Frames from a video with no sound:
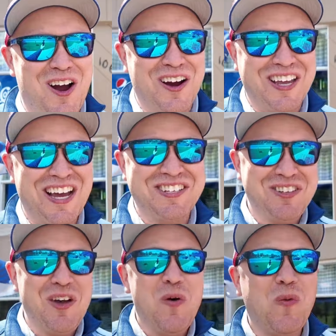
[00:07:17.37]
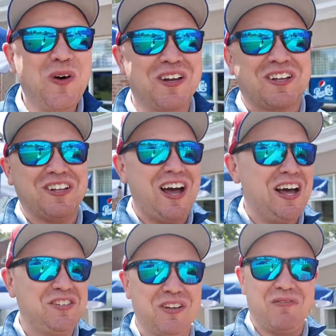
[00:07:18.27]
All right, guys, what a
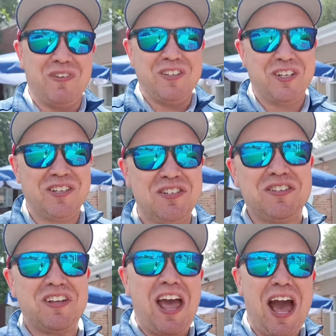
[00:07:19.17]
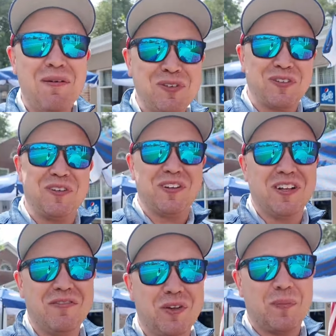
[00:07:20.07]
classic visit. Just absolutely
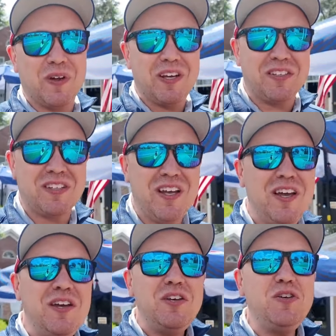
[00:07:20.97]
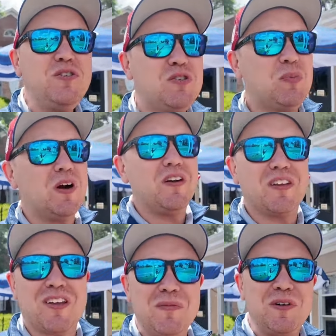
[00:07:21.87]
love the place. Huge part of the
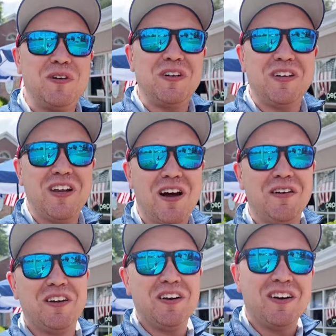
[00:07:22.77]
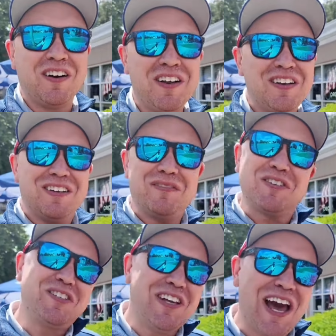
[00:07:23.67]
community down here. Love
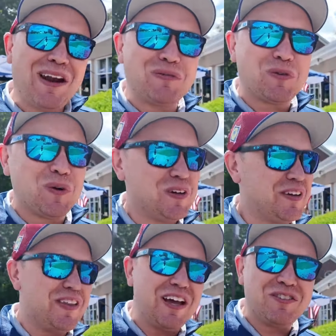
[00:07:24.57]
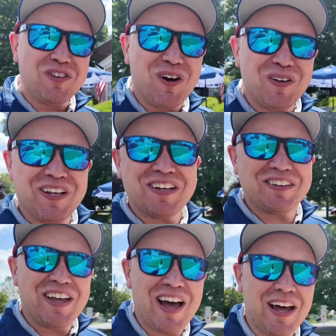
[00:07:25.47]
to see Adam twirling that dough like
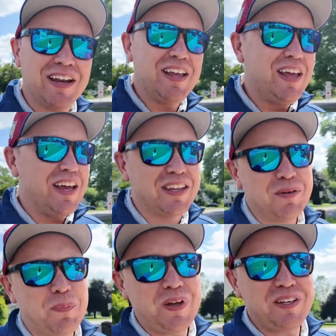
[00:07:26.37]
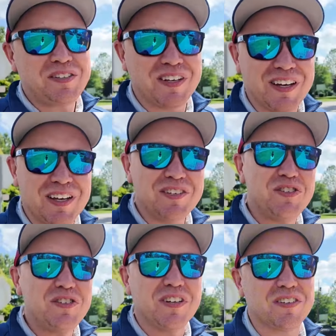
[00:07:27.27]
that. And the pizza
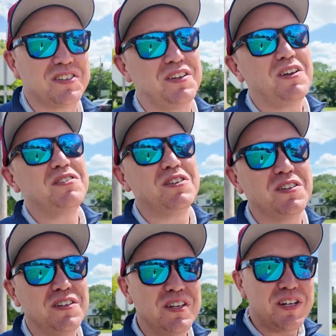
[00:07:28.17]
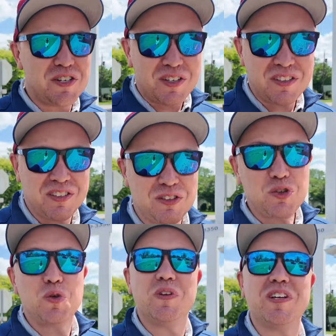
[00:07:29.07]
is just delicious
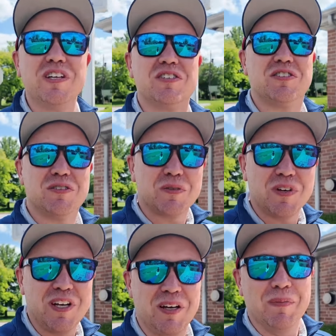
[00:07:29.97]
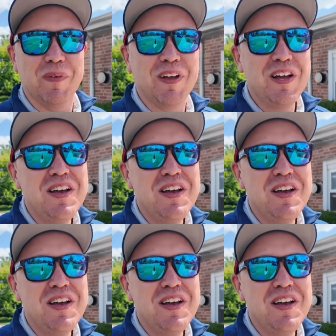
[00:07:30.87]
to the extreme.